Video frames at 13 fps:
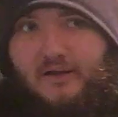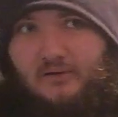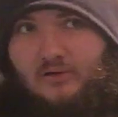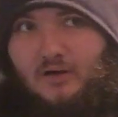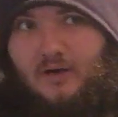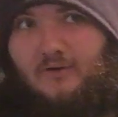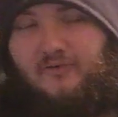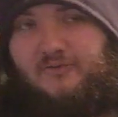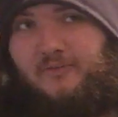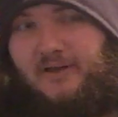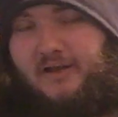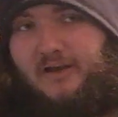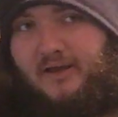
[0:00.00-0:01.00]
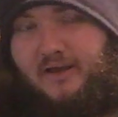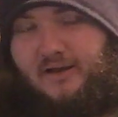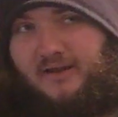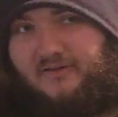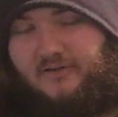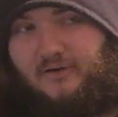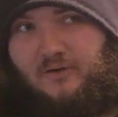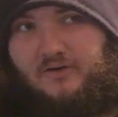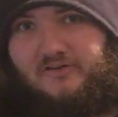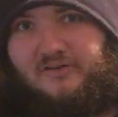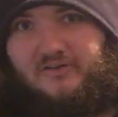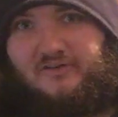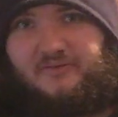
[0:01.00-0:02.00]
Raw was Monday night, as it
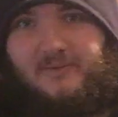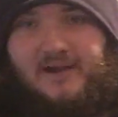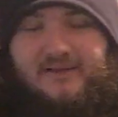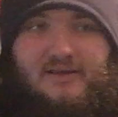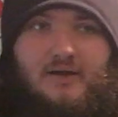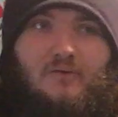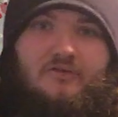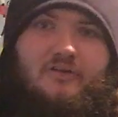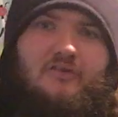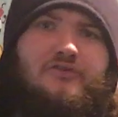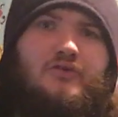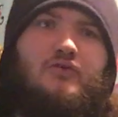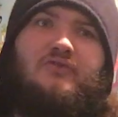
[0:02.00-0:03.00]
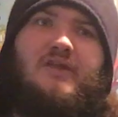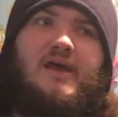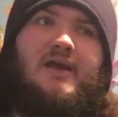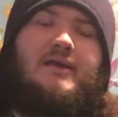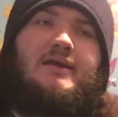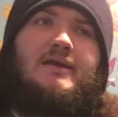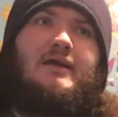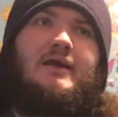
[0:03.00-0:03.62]
always is, and SmackDown was on Tuesday.